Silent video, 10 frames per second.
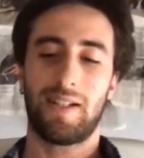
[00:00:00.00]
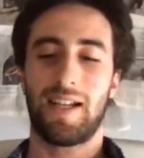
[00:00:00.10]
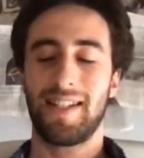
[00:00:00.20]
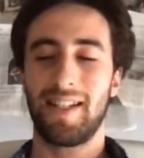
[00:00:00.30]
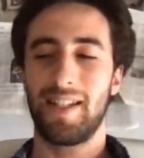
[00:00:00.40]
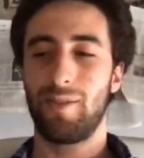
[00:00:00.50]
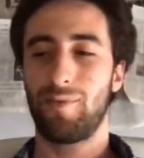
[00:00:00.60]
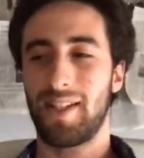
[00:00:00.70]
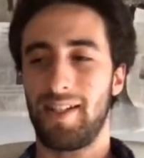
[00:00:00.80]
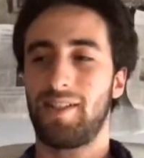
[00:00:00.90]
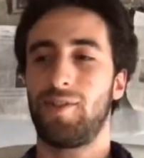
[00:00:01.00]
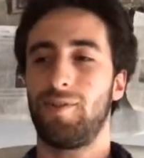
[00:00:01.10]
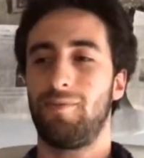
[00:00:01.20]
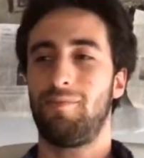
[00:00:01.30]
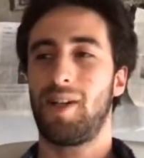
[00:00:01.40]
Ideally, we'd like
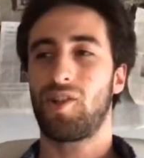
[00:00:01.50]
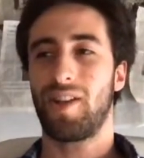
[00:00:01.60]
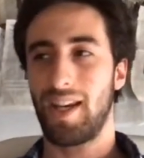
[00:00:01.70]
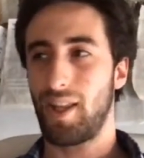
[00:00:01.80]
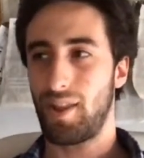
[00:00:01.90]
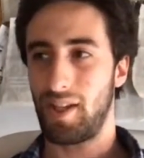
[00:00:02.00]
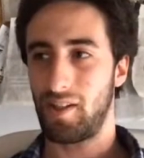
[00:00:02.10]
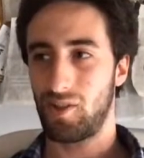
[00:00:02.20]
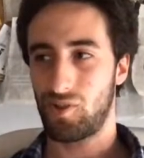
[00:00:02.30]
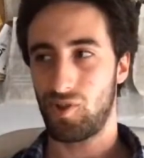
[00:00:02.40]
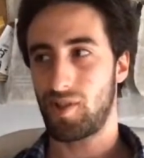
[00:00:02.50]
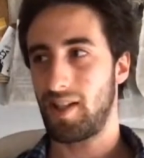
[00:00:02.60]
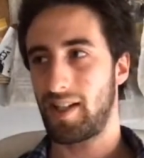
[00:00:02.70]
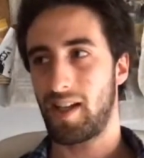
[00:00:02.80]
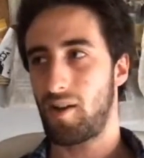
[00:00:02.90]
to match on anything, not just
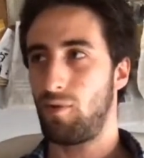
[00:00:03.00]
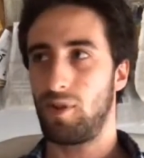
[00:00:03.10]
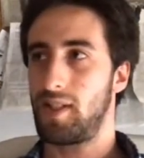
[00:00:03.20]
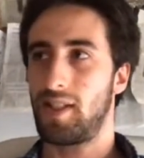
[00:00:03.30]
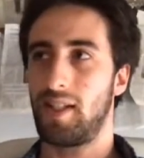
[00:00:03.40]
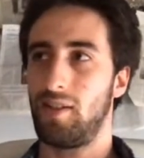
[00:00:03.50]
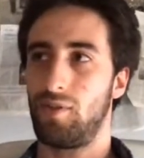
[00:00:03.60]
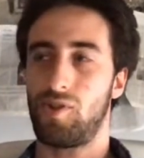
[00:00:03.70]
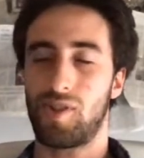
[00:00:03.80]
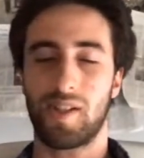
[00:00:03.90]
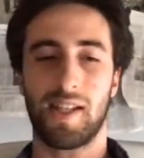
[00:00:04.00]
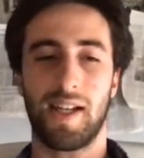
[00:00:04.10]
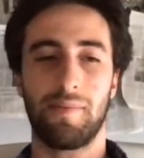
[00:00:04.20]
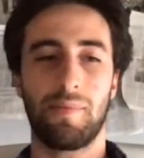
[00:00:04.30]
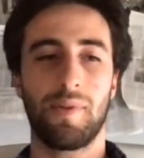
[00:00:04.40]
like equality or just a type.